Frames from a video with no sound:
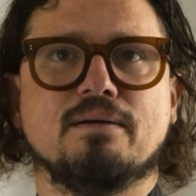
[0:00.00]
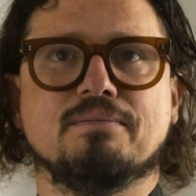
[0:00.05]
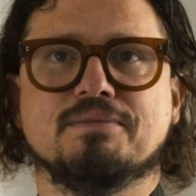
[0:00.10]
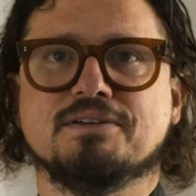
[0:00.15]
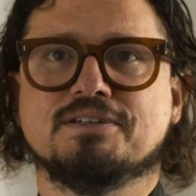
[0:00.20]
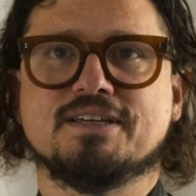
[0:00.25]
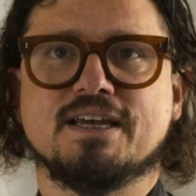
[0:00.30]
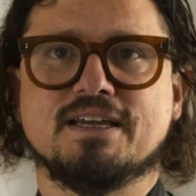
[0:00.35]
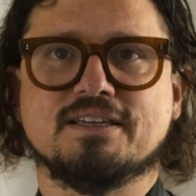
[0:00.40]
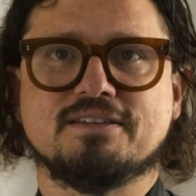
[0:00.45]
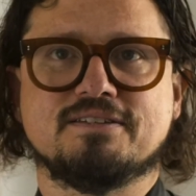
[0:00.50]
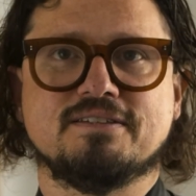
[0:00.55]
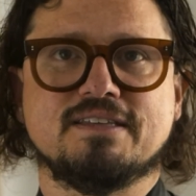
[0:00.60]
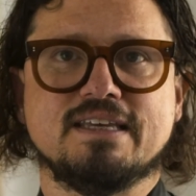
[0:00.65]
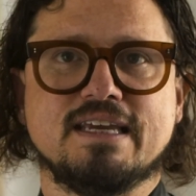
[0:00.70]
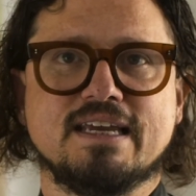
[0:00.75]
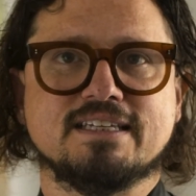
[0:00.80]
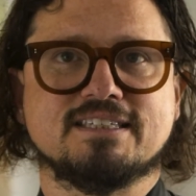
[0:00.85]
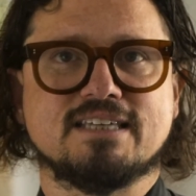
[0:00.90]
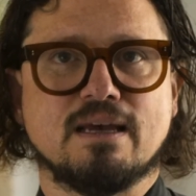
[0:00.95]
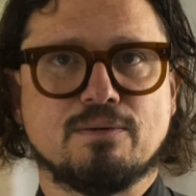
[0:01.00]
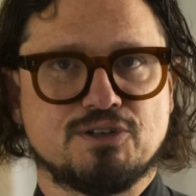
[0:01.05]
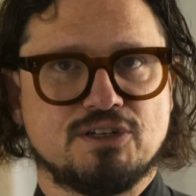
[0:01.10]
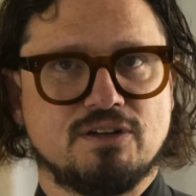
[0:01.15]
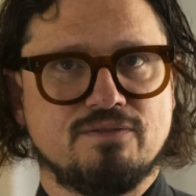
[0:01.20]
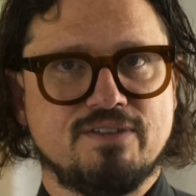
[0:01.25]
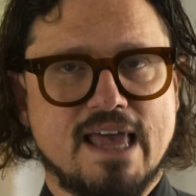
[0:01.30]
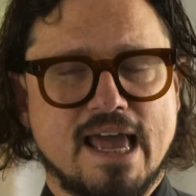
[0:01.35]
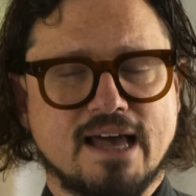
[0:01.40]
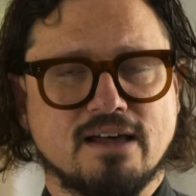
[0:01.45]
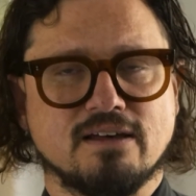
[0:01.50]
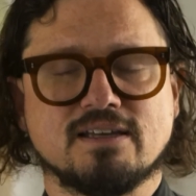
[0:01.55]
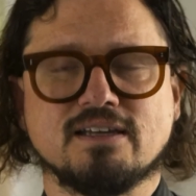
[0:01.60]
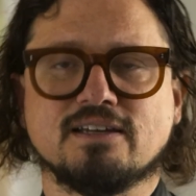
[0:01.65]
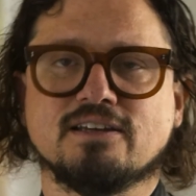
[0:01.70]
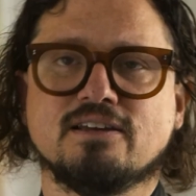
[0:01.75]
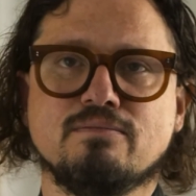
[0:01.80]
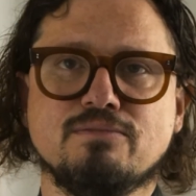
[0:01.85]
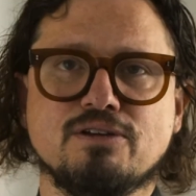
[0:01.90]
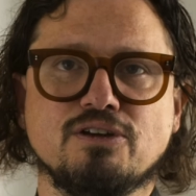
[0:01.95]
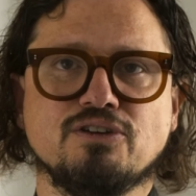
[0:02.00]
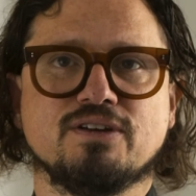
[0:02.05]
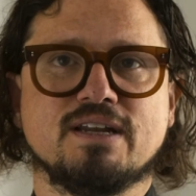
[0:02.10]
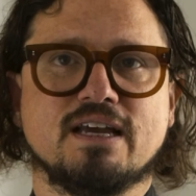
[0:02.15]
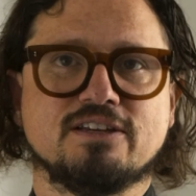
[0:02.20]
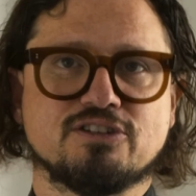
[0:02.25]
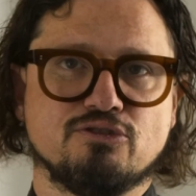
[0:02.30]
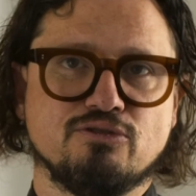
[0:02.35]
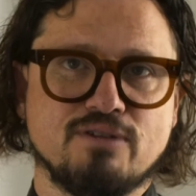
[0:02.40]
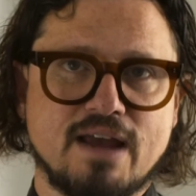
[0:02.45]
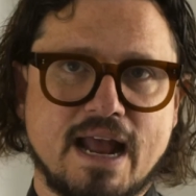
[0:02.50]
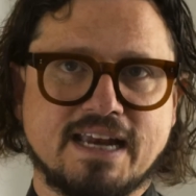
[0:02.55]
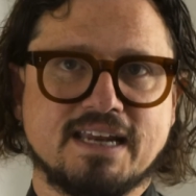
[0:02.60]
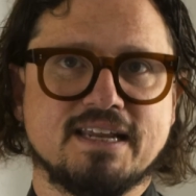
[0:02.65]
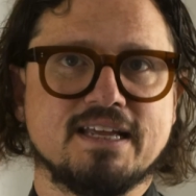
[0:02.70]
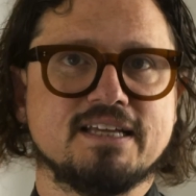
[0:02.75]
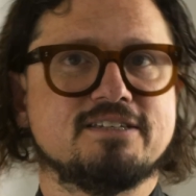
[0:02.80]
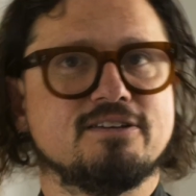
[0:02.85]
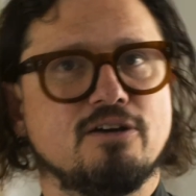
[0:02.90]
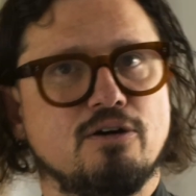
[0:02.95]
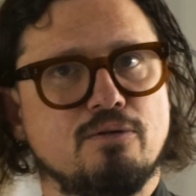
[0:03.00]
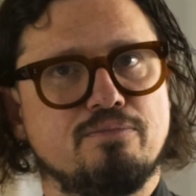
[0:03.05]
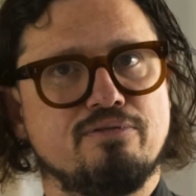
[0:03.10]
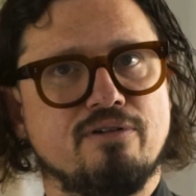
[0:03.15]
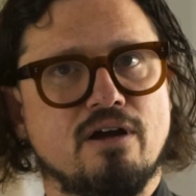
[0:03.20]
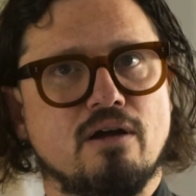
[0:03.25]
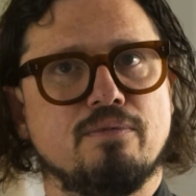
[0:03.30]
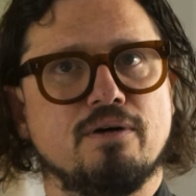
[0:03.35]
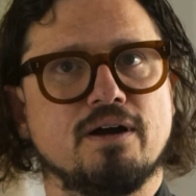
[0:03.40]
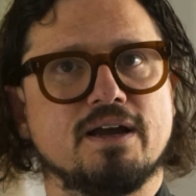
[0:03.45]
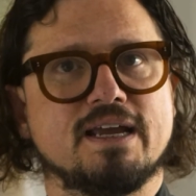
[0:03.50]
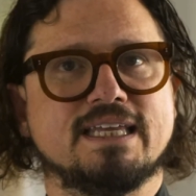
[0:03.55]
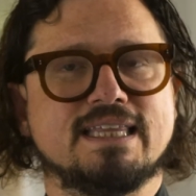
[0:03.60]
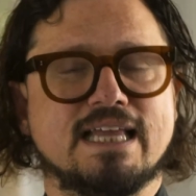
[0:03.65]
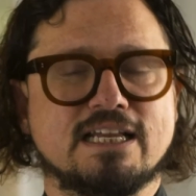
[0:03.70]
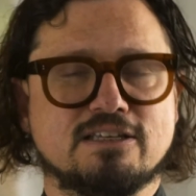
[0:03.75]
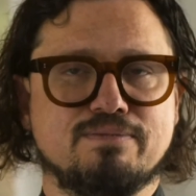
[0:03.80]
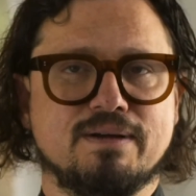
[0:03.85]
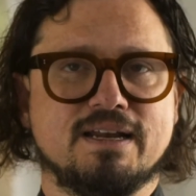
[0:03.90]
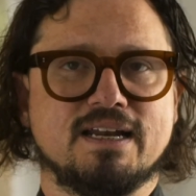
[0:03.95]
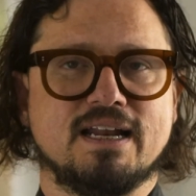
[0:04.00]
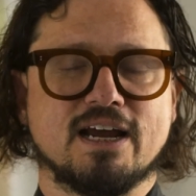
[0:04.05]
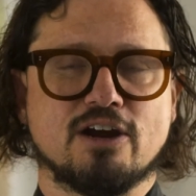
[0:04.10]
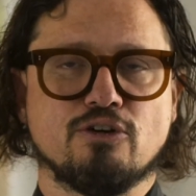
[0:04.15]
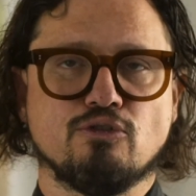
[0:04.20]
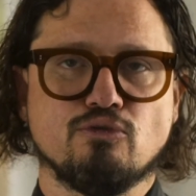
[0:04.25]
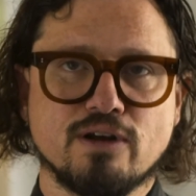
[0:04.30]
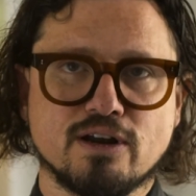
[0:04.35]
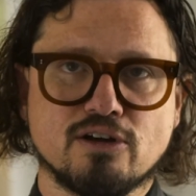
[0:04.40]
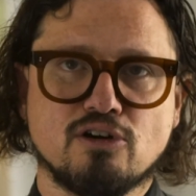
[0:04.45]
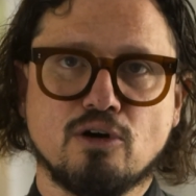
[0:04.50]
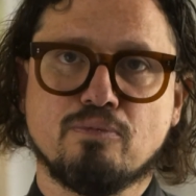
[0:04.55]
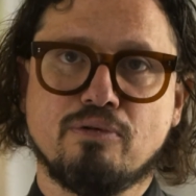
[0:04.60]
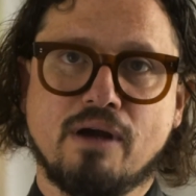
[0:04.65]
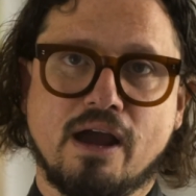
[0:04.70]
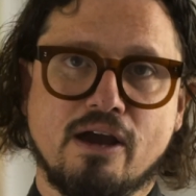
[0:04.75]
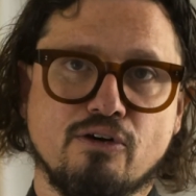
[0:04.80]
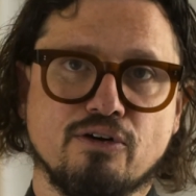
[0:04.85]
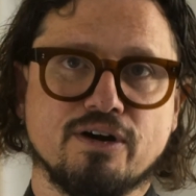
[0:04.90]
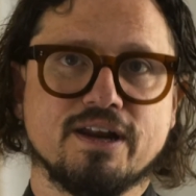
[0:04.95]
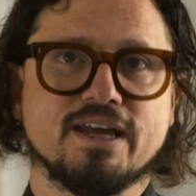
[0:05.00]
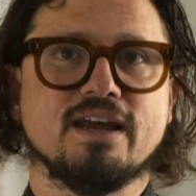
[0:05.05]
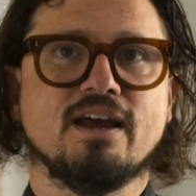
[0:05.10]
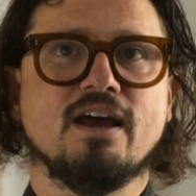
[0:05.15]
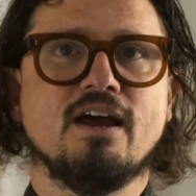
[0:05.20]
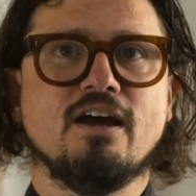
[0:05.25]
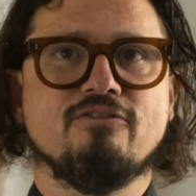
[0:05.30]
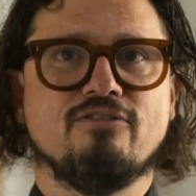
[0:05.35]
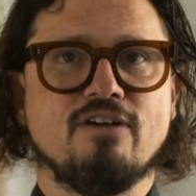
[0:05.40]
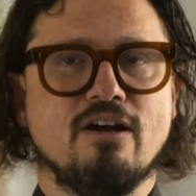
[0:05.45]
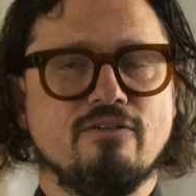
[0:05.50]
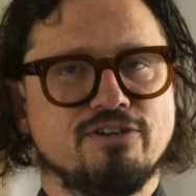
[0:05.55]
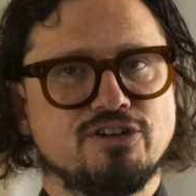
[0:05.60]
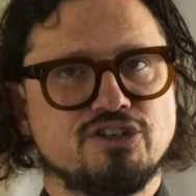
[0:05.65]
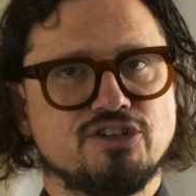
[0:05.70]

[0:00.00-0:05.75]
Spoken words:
since the inception of the Anglican Communion, has created its own prayer book, and that's been a critical priority for every